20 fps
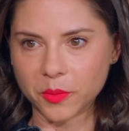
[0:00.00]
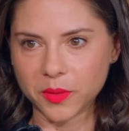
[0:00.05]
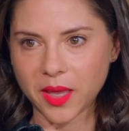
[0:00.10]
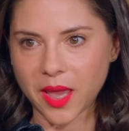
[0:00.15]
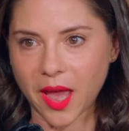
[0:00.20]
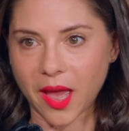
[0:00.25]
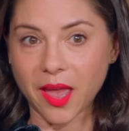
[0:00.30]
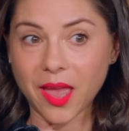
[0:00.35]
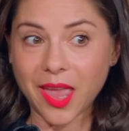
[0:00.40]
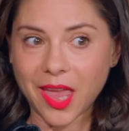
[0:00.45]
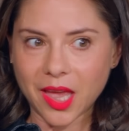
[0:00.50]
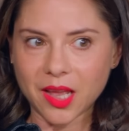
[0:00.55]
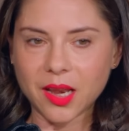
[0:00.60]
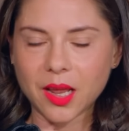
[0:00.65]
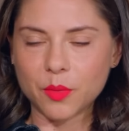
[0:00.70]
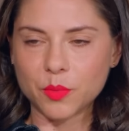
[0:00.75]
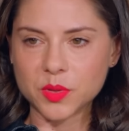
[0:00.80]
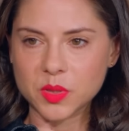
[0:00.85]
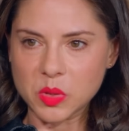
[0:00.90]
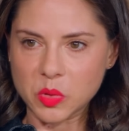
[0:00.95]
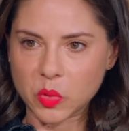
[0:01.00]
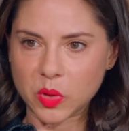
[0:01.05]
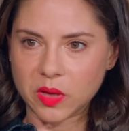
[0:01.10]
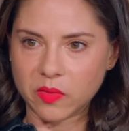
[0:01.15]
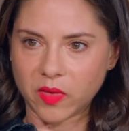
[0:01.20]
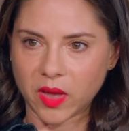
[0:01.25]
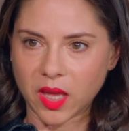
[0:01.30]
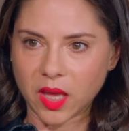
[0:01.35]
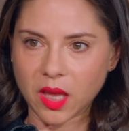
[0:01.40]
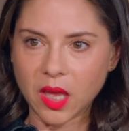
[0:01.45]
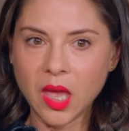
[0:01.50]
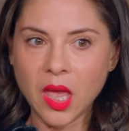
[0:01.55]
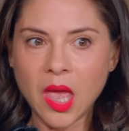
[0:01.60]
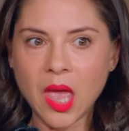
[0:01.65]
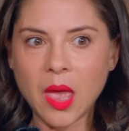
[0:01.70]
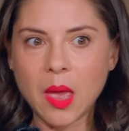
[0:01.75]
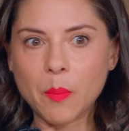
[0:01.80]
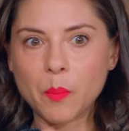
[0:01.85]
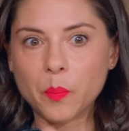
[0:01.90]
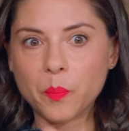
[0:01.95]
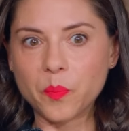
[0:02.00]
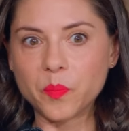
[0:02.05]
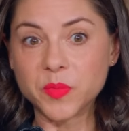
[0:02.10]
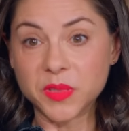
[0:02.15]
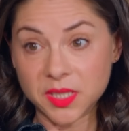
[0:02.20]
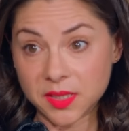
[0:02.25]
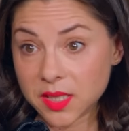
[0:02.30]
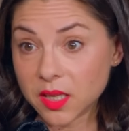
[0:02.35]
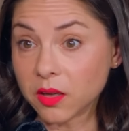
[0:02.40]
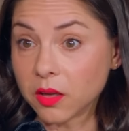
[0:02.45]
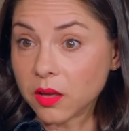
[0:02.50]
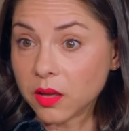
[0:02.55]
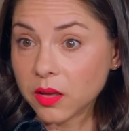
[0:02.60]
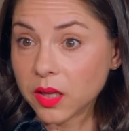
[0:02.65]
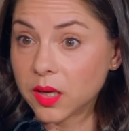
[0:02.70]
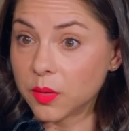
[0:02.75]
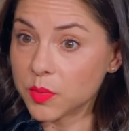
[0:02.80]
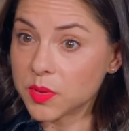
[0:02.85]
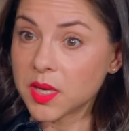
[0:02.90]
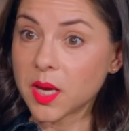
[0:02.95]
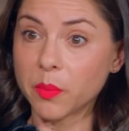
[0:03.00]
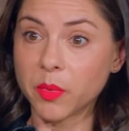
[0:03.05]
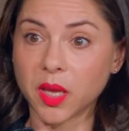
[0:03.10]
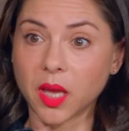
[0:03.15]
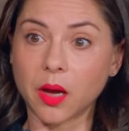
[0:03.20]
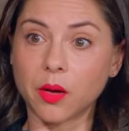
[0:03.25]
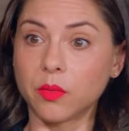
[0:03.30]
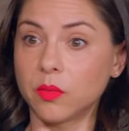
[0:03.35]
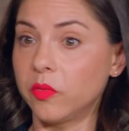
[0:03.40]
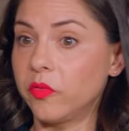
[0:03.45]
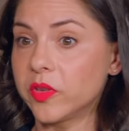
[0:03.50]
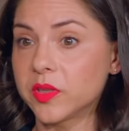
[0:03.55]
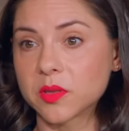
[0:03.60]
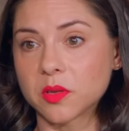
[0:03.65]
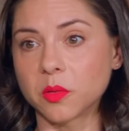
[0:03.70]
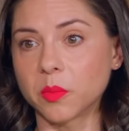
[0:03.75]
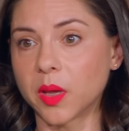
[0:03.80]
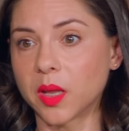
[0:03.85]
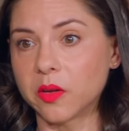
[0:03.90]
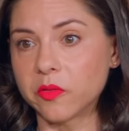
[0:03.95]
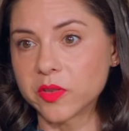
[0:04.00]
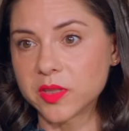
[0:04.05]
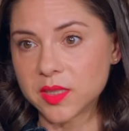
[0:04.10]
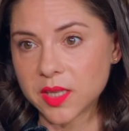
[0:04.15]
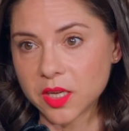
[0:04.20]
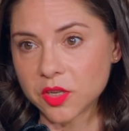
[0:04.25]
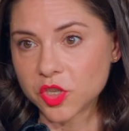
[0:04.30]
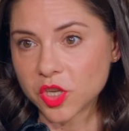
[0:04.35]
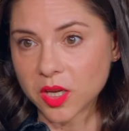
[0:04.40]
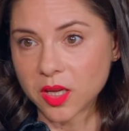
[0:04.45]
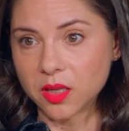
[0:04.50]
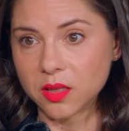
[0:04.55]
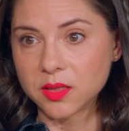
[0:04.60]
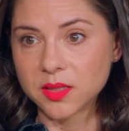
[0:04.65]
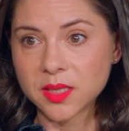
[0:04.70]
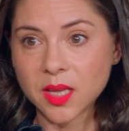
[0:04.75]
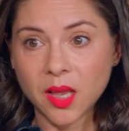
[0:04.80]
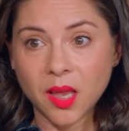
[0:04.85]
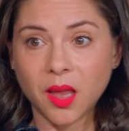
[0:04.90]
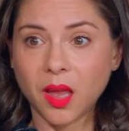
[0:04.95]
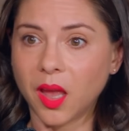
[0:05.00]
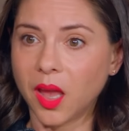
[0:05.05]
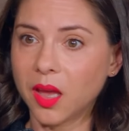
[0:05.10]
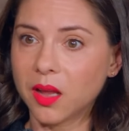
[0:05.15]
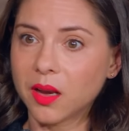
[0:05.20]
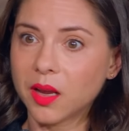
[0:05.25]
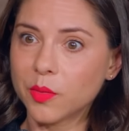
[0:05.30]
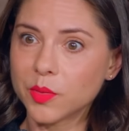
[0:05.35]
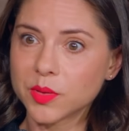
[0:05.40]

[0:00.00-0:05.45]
yeah, and I was grieving still and it was coming out in physical manifestations yeah. and i